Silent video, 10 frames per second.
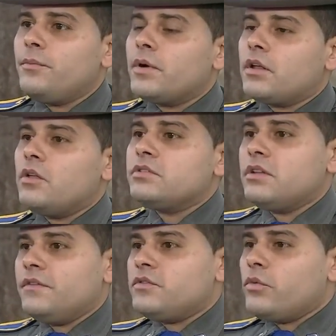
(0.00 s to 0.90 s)
but close
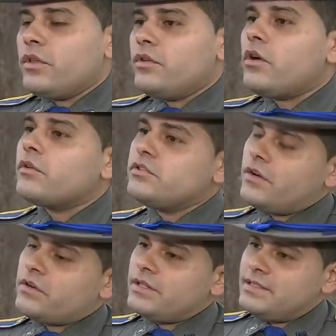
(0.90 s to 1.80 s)
enough to where the wrong way
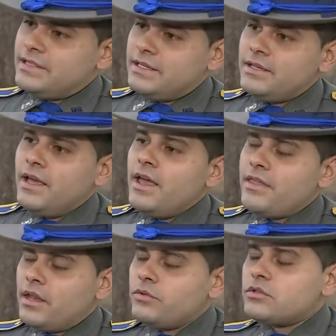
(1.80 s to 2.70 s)
driver could see
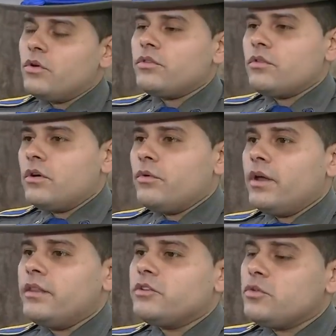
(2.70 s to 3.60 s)
that he was going the wrong
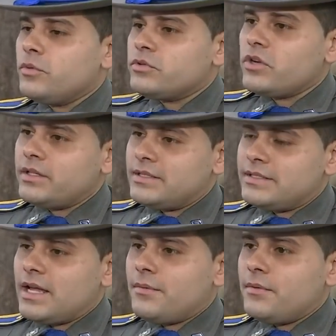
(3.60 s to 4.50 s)
way and the trooper was trying to stop